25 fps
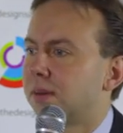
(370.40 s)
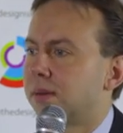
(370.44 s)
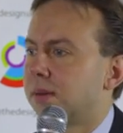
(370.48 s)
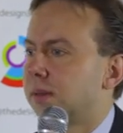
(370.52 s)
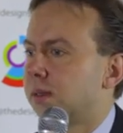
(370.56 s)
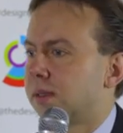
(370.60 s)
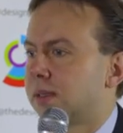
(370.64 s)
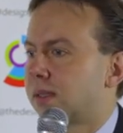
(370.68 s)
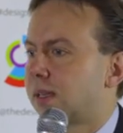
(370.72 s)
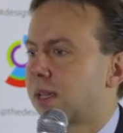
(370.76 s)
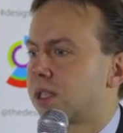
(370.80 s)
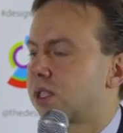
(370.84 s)

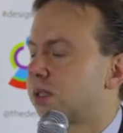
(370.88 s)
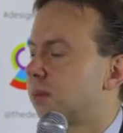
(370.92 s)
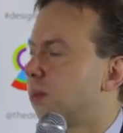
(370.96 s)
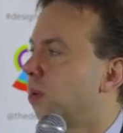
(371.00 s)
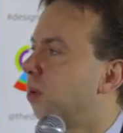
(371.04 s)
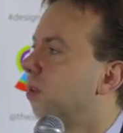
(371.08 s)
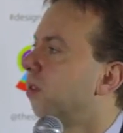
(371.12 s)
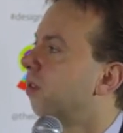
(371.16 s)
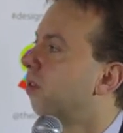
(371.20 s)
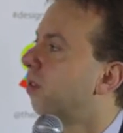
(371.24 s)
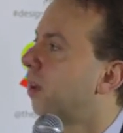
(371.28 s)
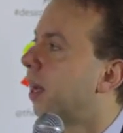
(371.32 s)
such
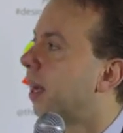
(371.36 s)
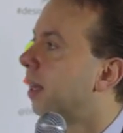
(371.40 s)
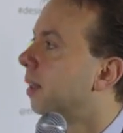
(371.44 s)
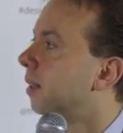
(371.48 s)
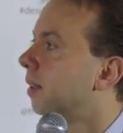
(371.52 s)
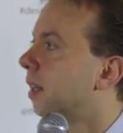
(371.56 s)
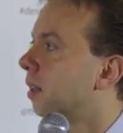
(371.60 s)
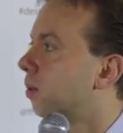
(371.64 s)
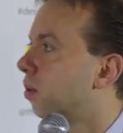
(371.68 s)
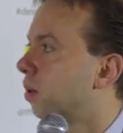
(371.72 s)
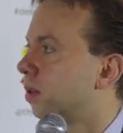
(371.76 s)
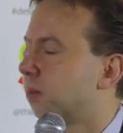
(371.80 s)
small
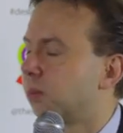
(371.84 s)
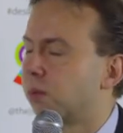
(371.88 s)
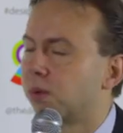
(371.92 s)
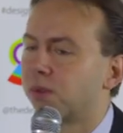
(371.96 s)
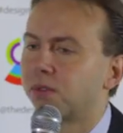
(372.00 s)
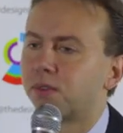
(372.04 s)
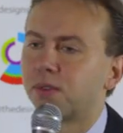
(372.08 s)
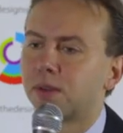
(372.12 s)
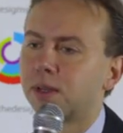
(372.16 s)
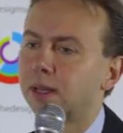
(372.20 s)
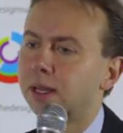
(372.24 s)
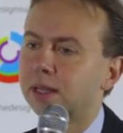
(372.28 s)
flat. That was
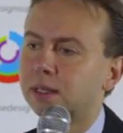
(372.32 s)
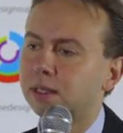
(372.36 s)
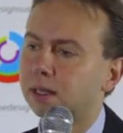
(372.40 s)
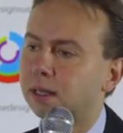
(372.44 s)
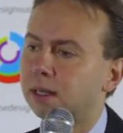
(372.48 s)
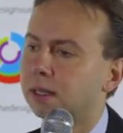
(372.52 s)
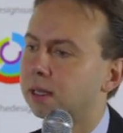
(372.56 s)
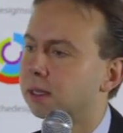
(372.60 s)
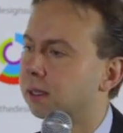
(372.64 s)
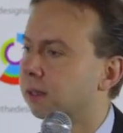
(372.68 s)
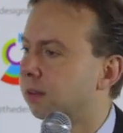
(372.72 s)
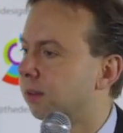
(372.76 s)
more for like
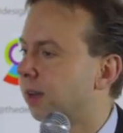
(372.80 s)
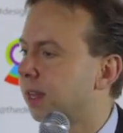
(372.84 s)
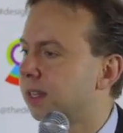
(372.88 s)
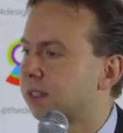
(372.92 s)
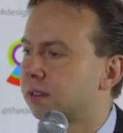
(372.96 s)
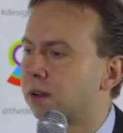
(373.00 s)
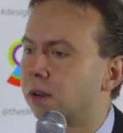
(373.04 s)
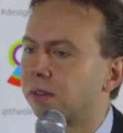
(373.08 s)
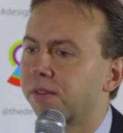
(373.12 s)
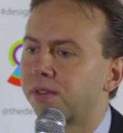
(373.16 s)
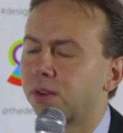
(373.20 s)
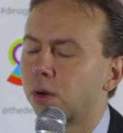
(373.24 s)
a
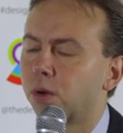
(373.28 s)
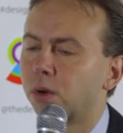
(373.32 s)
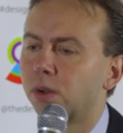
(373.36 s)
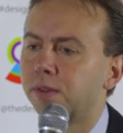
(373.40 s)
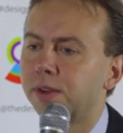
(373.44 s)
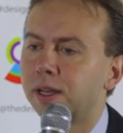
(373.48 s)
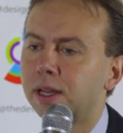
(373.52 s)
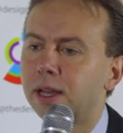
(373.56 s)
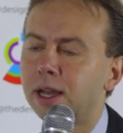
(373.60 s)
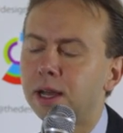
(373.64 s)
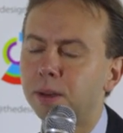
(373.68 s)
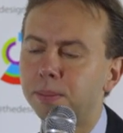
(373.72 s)
raised ground floor of
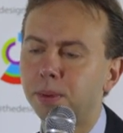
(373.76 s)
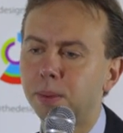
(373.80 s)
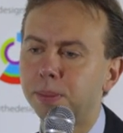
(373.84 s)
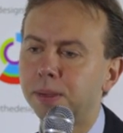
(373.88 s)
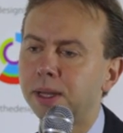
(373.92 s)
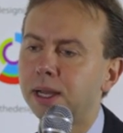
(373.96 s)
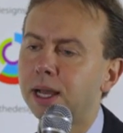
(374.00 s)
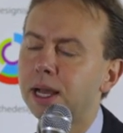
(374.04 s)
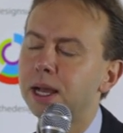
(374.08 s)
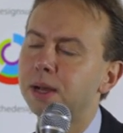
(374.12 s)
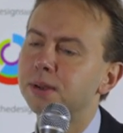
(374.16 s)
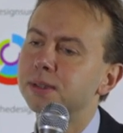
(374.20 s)
a proper
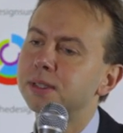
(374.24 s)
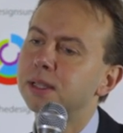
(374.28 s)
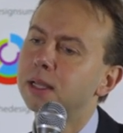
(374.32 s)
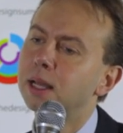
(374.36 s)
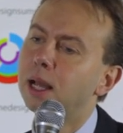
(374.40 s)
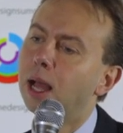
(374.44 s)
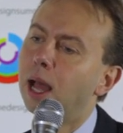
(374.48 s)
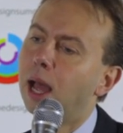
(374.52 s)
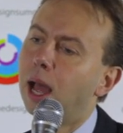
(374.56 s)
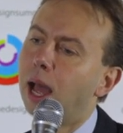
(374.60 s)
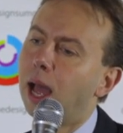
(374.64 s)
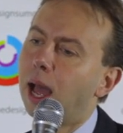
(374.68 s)
house,
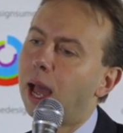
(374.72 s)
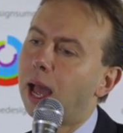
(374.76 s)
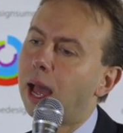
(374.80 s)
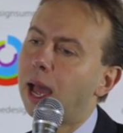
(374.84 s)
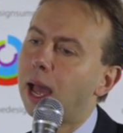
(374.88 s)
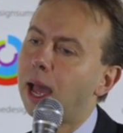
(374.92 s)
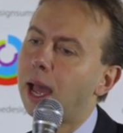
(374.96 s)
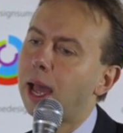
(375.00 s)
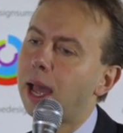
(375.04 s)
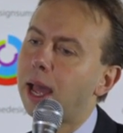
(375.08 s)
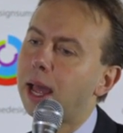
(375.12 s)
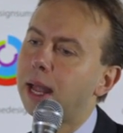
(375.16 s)

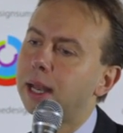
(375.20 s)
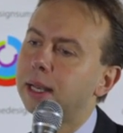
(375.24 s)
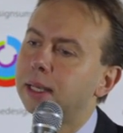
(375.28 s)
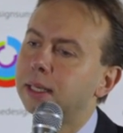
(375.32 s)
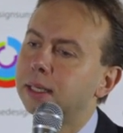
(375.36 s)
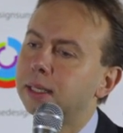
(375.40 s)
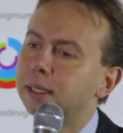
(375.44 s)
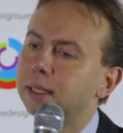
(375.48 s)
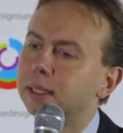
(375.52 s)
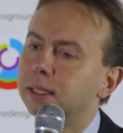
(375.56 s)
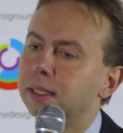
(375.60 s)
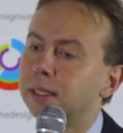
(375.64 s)

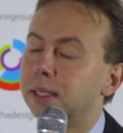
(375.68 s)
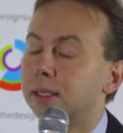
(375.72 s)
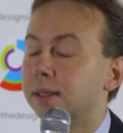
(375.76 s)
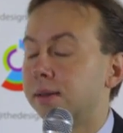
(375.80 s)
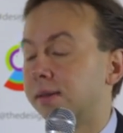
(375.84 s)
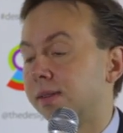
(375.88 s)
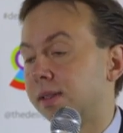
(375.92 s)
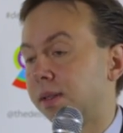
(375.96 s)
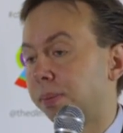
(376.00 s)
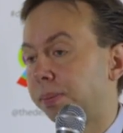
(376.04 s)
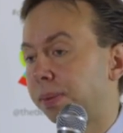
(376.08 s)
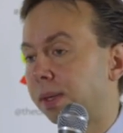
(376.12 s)
and
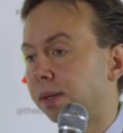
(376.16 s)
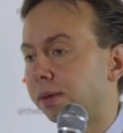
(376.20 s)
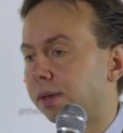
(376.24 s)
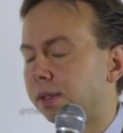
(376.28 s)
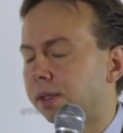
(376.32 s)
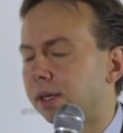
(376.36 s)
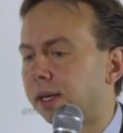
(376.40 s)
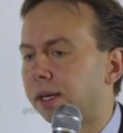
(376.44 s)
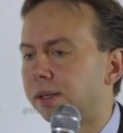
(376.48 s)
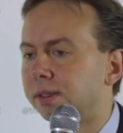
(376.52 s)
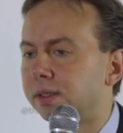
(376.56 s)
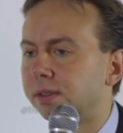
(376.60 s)
in a
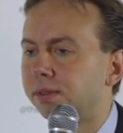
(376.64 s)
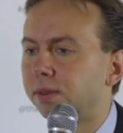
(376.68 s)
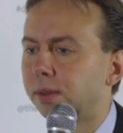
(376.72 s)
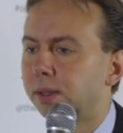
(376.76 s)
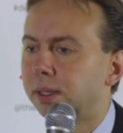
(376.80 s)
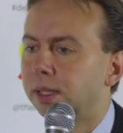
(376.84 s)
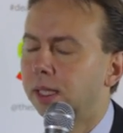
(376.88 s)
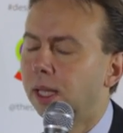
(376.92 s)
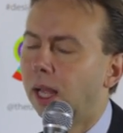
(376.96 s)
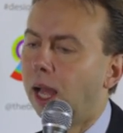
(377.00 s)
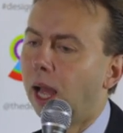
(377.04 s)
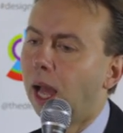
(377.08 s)
period house, if you
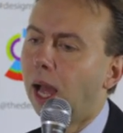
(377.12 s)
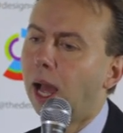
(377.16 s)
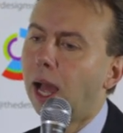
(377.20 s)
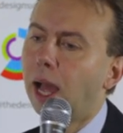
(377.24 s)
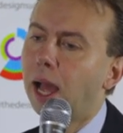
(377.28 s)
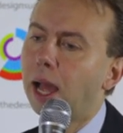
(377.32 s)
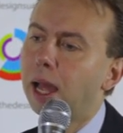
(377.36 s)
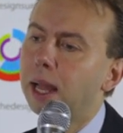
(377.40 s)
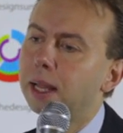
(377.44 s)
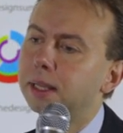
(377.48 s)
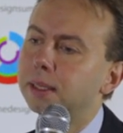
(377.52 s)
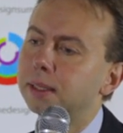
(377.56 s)
want.
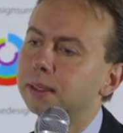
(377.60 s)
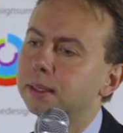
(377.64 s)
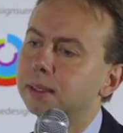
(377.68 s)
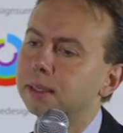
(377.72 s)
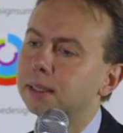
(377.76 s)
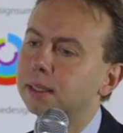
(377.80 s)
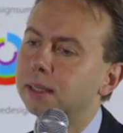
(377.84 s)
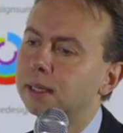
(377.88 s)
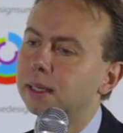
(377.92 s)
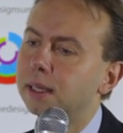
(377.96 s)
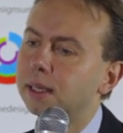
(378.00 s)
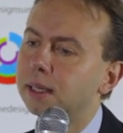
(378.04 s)
And
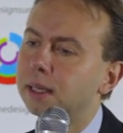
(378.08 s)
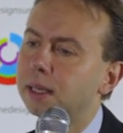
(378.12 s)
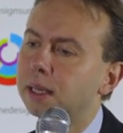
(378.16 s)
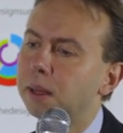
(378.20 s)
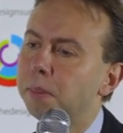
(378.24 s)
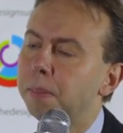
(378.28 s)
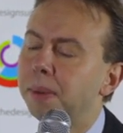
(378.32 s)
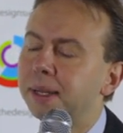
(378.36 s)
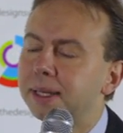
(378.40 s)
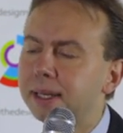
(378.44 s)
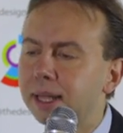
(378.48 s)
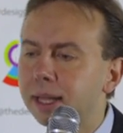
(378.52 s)

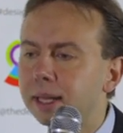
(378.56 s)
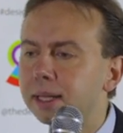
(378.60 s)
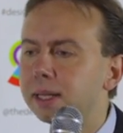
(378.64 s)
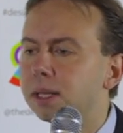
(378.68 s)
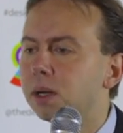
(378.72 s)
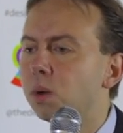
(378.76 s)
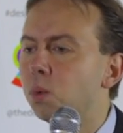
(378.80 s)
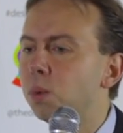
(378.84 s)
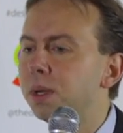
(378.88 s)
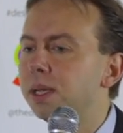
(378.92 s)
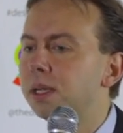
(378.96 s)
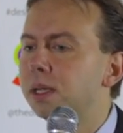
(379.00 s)
but then
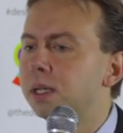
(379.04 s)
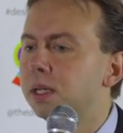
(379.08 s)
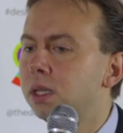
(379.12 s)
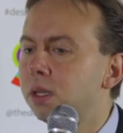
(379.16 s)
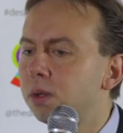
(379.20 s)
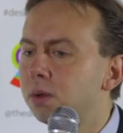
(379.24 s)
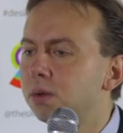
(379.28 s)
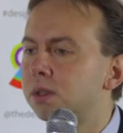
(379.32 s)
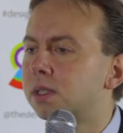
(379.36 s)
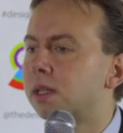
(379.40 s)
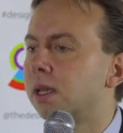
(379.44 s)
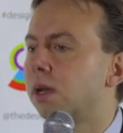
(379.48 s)
we
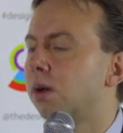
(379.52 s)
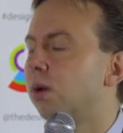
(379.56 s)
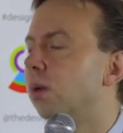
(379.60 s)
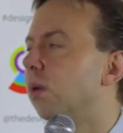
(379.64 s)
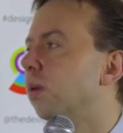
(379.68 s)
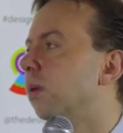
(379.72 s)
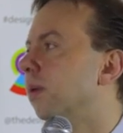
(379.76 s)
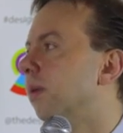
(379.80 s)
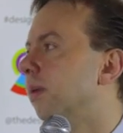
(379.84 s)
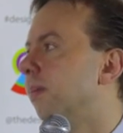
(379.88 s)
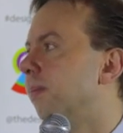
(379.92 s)
use the whole